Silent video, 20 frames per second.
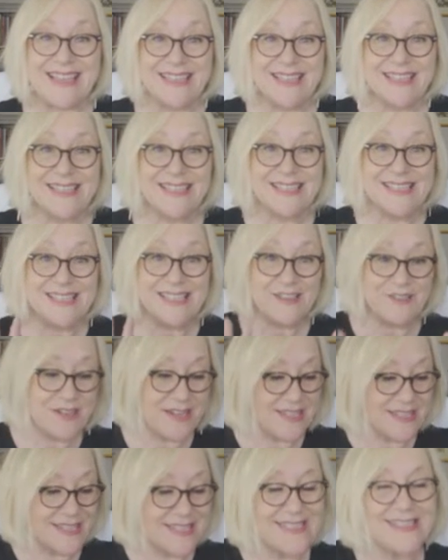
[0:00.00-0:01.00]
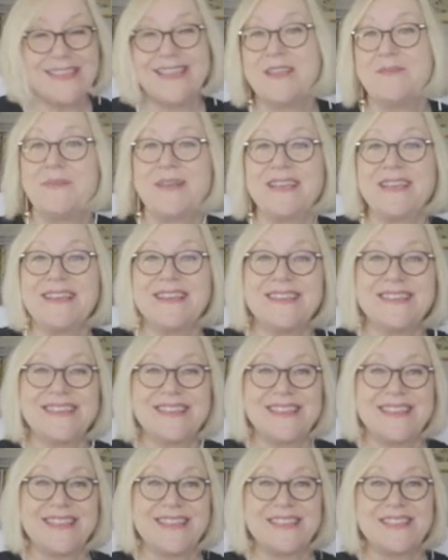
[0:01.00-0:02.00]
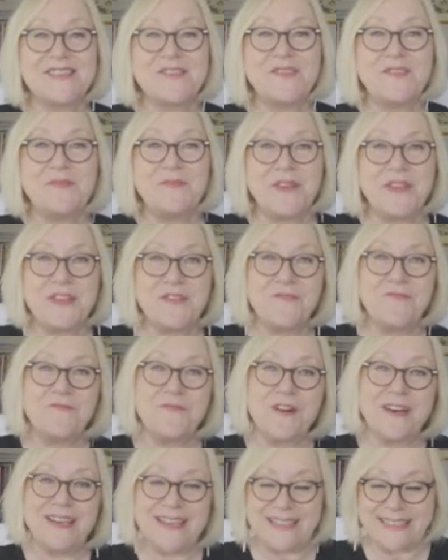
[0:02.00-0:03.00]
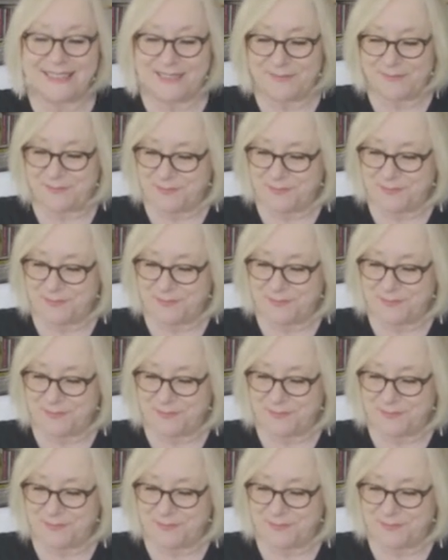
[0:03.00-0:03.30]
this seriously because this could be the one.